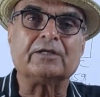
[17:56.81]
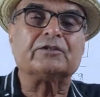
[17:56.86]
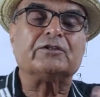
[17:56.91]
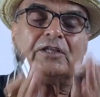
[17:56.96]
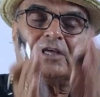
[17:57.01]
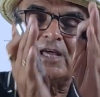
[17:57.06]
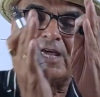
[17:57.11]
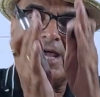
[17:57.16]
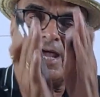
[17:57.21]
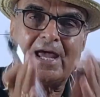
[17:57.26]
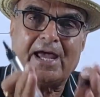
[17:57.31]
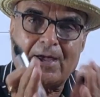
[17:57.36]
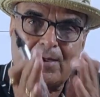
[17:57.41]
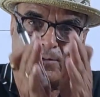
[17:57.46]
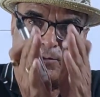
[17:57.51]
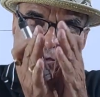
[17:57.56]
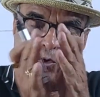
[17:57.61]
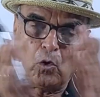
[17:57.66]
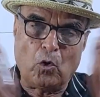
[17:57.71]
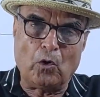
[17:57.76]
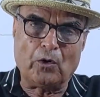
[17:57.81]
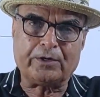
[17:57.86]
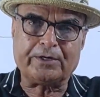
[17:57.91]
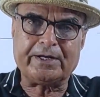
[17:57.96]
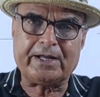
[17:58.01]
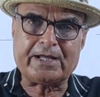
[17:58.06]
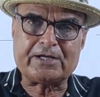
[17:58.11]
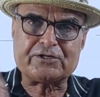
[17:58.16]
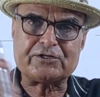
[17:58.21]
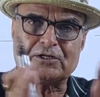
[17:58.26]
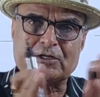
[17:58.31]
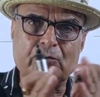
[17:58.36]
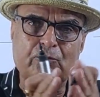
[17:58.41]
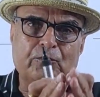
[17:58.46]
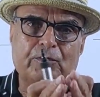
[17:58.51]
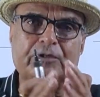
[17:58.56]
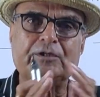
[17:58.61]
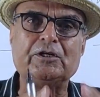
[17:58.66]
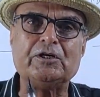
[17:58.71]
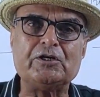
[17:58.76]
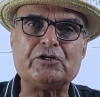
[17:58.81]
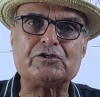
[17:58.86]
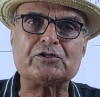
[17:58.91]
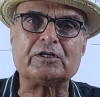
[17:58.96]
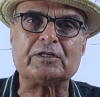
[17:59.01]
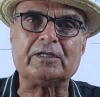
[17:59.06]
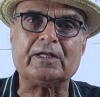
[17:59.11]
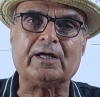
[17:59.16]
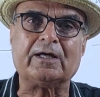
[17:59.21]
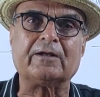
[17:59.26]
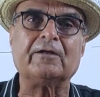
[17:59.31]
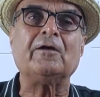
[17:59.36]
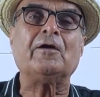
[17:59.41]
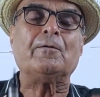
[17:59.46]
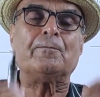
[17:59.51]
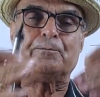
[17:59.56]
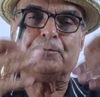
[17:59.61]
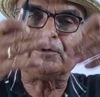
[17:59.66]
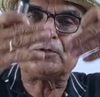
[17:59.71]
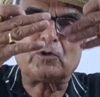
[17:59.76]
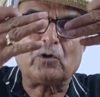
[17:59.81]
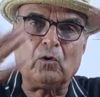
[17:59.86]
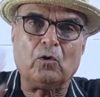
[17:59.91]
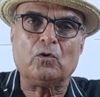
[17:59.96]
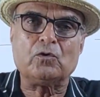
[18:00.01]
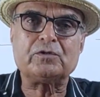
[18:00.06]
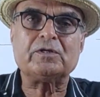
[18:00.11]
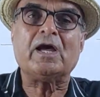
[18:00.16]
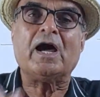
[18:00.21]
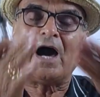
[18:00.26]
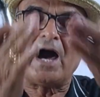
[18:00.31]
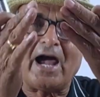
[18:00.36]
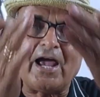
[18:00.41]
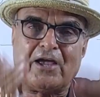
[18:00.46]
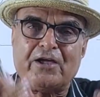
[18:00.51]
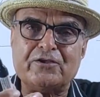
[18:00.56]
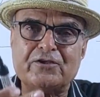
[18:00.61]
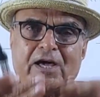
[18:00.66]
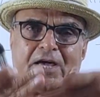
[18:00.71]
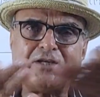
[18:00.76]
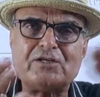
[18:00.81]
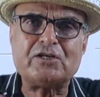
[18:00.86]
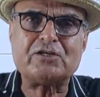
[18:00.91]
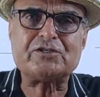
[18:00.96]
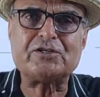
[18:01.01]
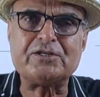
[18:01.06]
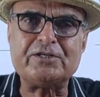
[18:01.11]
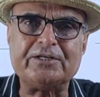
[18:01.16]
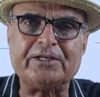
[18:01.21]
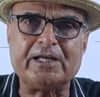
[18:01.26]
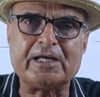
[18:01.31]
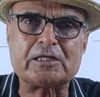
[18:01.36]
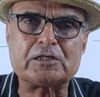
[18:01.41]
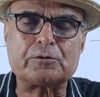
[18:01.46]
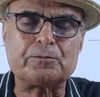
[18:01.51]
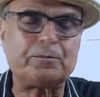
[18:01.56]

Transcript: They have no attraction with each other because ionization takes